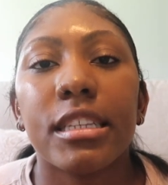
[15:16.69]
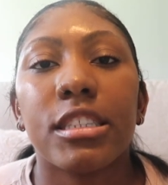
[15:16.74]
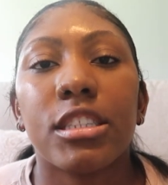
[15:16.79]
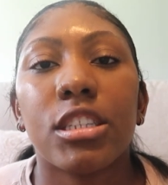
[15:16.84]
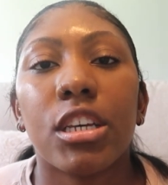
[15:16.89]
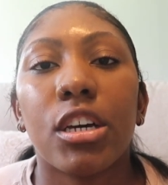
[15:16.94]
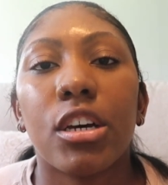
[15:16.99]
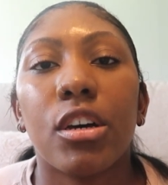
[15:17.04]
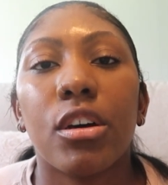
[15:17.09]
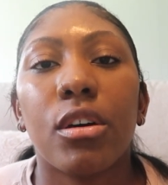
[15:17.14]

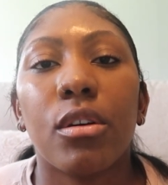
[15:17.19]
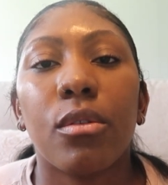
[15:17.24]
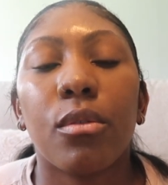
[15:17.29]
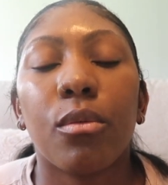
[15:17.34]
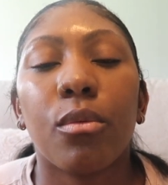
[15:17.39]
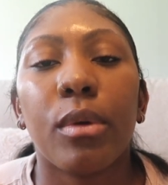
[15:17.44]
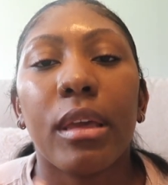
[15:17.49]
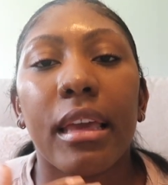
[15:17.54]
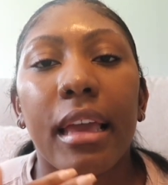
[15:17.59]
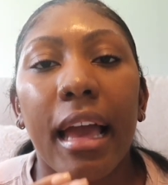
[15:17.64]
So
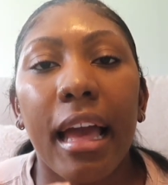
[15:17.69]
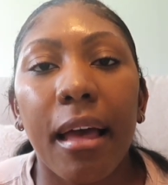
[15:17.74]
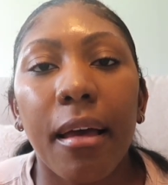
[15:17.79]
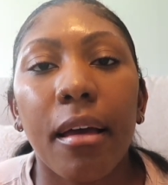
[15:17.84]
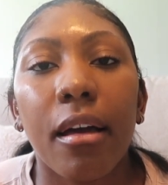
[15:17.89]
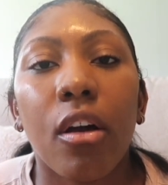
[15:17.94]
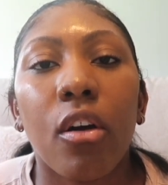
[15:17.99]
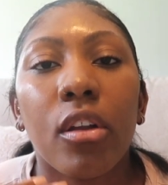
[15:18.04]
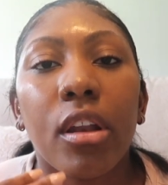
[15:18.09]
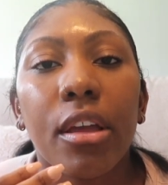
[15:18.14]
we got
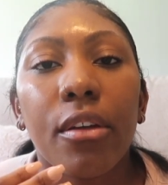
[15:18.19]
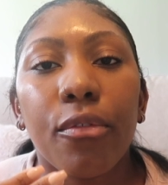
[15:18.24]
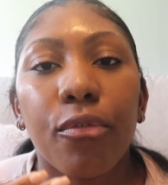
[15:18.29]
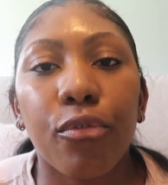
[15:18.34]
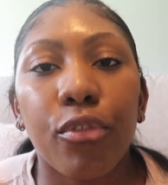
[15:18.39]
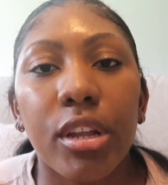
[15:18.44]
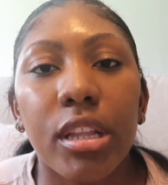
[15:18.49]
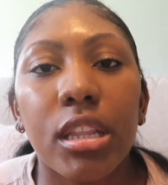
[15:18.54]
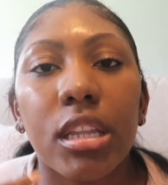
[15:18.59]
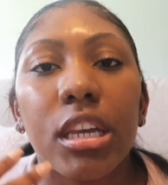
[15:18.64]
on a
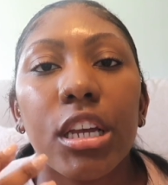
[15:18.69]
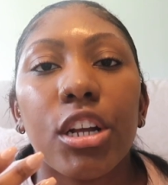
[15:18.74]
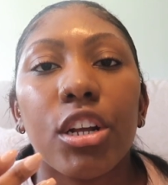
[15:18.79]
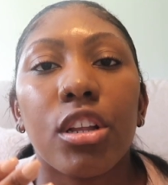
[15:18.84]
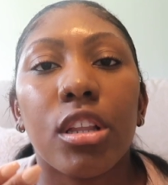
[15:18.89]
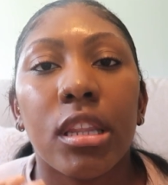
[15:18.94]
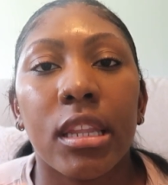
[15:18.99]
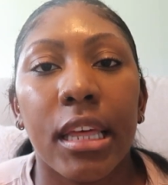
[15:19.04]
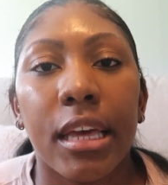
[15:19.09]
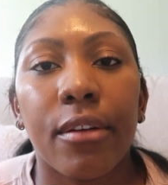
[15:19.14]
friendlier
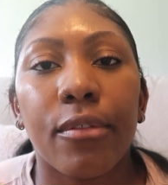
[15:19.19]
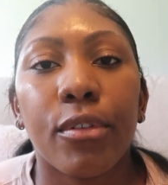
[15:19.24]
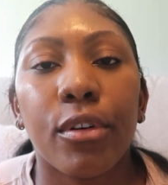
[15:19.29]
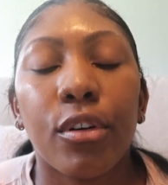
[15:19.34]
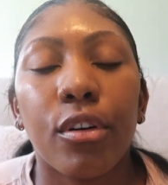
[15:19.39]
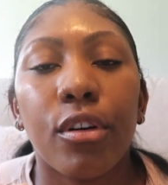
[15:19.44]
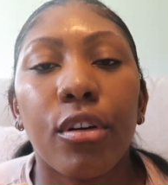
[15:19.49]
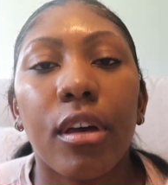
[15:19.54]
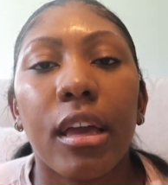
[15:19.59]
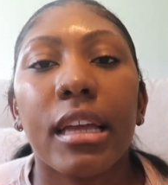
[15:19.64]

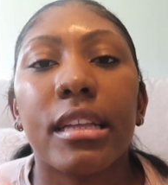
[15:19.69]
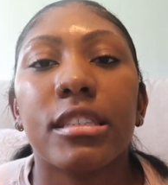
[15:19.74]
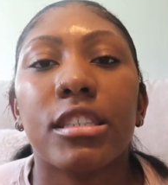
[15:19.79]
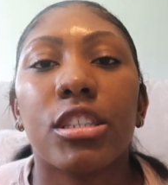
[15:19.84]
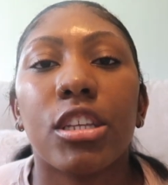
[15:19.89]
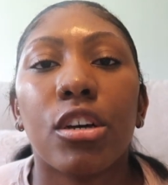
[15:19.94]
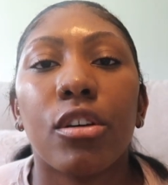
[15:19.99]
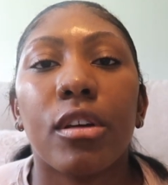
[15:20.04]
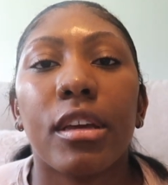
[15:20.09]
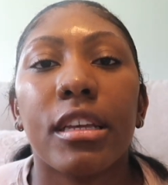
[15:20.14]
level, and
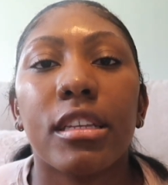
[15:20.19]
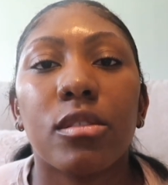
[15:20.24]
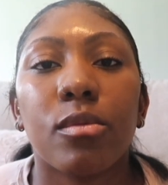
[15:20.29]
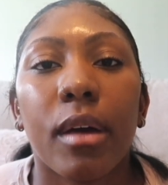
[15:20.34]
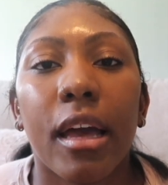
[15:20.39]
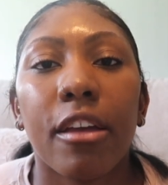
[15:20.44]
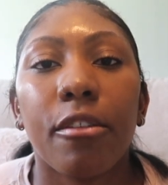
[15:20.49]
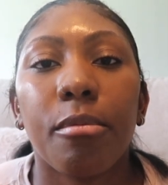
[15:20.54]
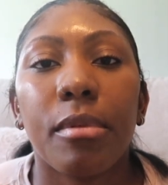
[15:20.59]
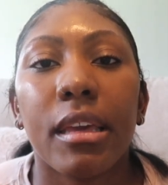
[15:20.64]
so his
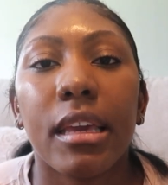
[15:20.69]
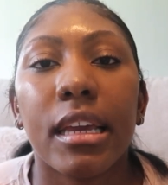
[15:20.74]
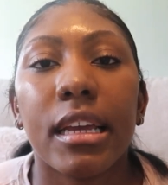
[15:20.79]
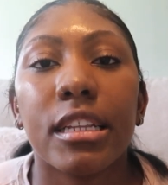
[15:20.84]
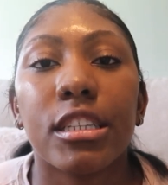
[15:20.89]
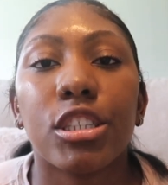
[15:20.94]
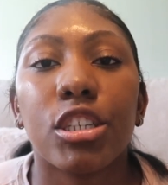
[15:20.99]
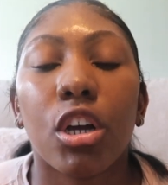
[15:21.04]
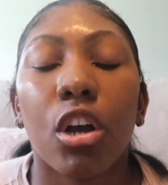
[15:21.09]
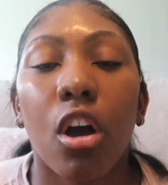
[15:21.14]
wife
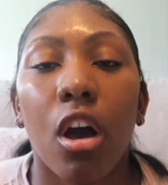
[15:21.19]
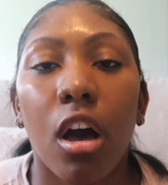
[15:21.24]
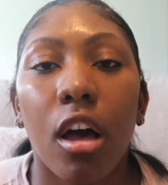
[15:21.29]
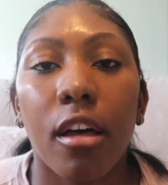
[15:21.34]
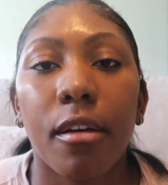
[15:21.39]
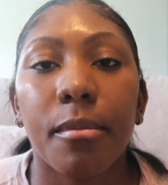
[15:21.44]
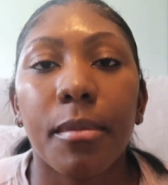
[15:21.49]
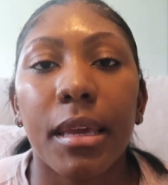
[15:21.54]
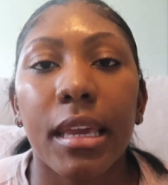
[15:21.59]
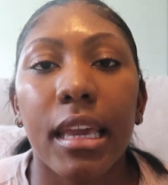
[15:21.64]
began to
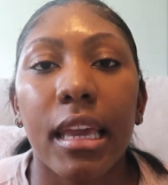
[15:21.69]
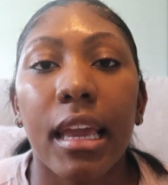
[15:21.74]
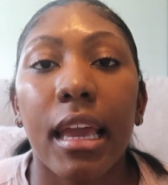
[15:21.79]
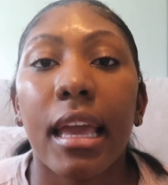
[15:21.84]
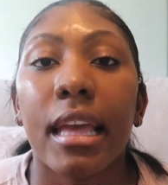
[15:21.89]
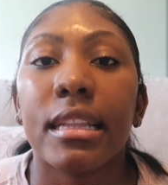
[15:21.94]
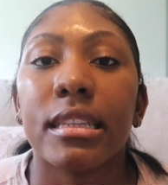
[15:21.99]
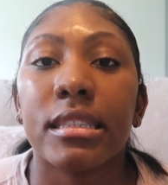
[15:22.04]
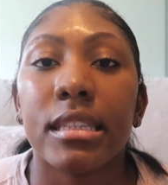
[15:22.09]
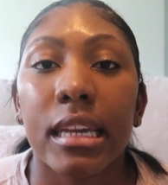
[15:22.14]
call me
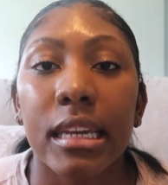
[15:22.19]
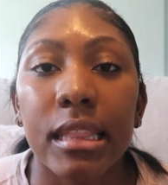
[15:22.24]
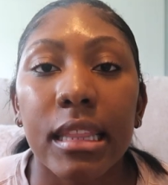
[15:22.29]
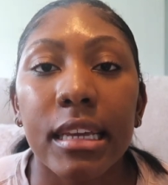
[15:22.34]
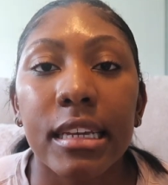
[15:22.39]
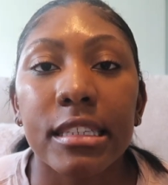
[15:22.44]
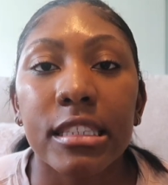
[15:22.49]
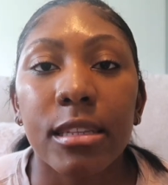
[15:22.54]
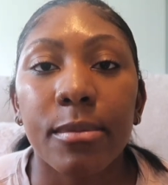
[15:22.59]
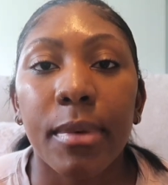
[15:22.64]
and say
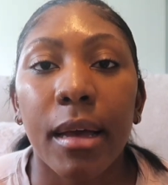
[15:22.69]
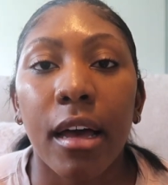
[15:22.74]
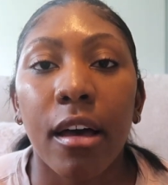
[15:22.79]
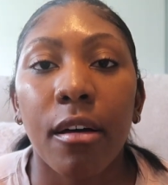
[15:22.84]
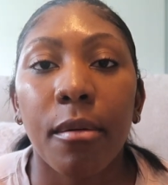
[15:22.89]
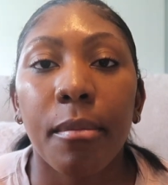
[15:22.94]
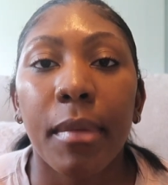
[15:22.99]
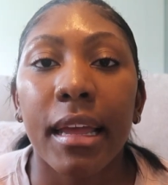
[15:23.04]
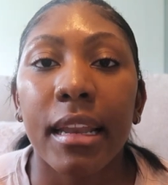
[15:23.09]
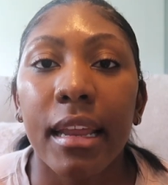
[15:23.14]
things
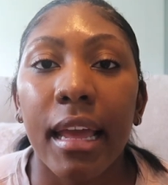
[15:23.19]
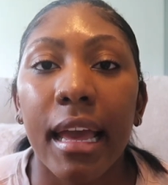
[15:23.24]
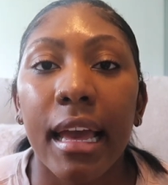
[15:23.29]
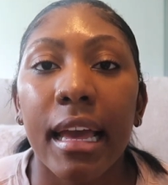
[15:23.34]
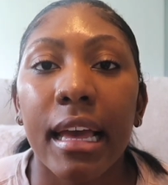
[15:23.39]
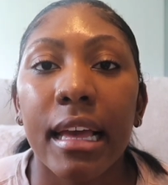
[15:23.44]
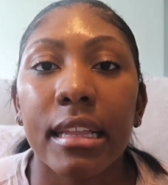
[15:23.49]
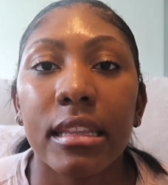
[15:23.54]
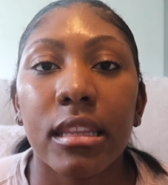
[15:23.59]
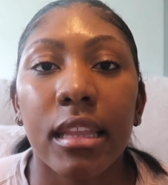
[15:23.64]
about my
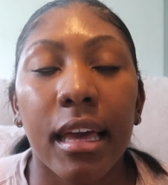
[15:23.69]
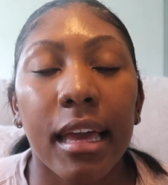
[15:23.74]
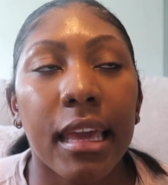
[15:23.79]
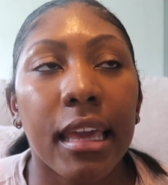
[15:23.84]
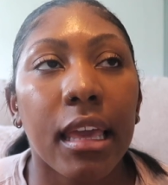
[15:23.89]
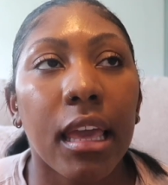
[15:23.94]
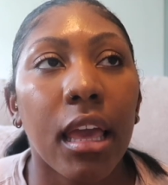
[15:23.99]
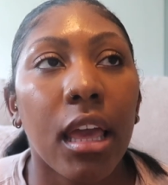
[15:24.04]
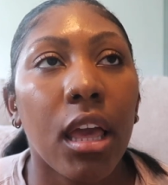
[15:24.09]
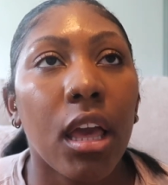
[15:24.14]
dad,
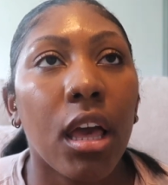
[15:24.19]
like,